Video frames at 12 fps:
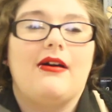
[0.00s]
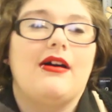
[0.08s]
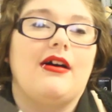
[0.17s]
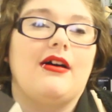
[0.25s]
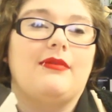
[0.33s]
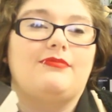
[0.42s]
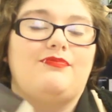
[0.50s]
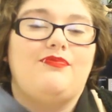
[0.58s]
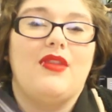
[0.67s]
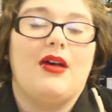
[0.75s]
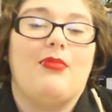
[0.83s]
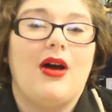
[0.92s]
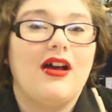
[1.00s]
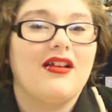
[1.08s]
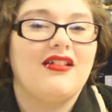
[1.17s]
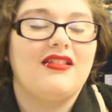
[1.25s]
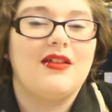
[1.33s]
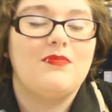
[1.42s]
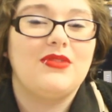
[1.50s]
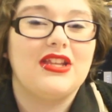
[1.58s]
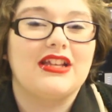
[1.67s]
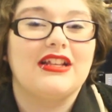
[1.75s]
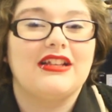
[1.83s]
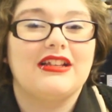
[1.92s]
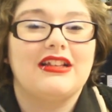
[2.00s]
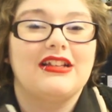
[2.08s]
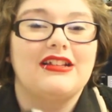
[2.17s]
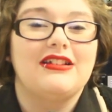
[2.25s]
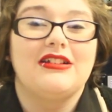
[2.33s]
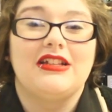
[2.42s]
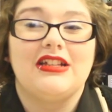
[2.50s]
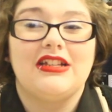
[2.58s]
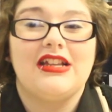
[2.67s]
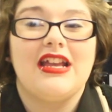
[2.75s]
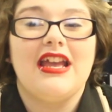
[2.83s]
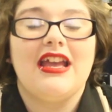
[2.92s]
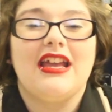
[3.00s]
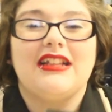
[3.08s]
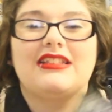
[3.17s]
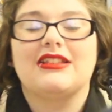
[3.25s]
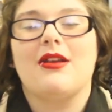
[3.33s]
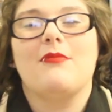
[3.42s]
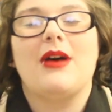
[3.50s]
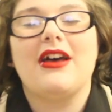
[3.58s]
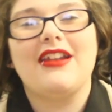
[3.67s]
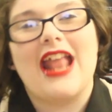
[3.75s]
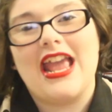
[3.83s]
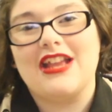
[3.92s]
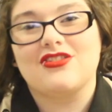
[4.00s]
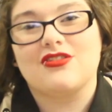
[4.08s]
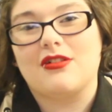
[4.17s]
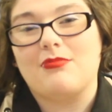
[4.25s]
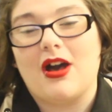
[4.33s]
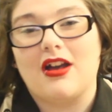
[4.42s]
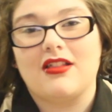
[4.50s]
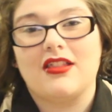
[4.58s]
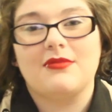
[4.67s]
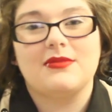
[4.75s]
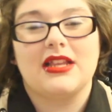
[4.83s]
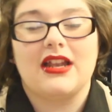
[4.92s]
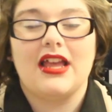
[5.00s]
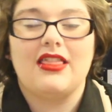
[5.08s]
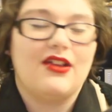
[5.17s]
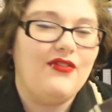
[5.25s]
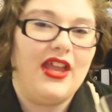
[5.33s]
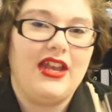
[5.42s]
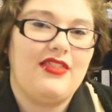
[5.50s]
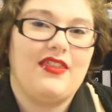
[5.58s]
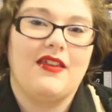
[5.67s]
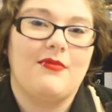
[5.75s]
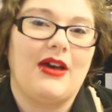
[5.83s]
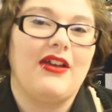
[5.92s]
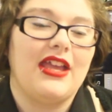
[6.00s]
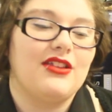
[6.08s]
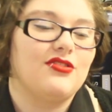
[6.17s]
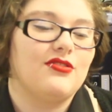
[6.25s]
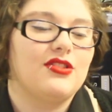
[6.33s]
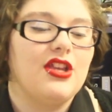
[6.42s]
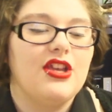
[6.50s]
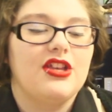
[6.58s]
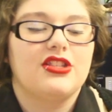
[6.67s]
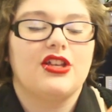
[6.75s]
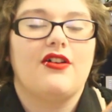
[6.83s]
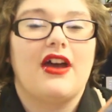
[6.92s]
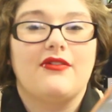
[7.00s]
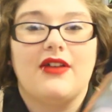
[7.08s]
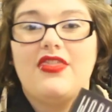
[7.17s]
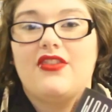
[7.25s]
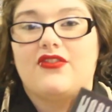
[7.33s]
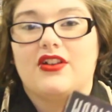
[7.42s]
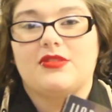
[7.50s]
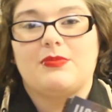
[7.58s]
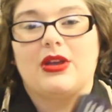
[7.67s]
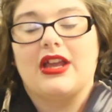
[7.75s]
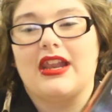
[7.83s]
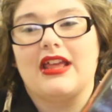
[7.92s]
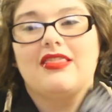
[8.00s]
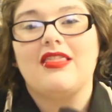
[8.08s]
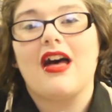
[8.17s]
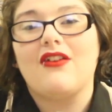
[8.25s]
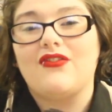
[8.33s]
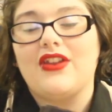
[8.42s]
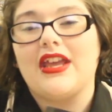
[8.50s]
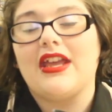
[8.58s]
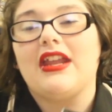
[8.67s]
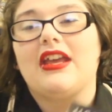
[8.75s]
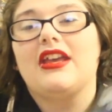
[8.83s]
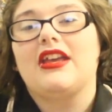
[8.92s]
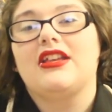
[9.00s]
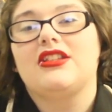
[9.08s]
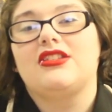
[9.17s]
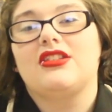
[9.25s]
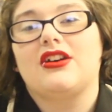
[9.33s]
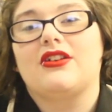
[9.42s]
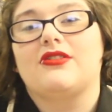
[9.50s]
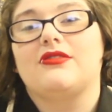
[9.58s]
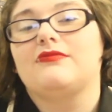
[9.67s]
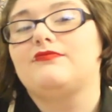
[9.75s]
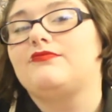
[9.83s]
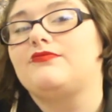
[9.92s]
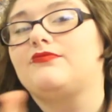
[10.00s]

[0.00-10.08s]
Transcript: apocalyptic. It's about an angel apocalypse, and I love anything about angels. So I read the first book and I loved it, so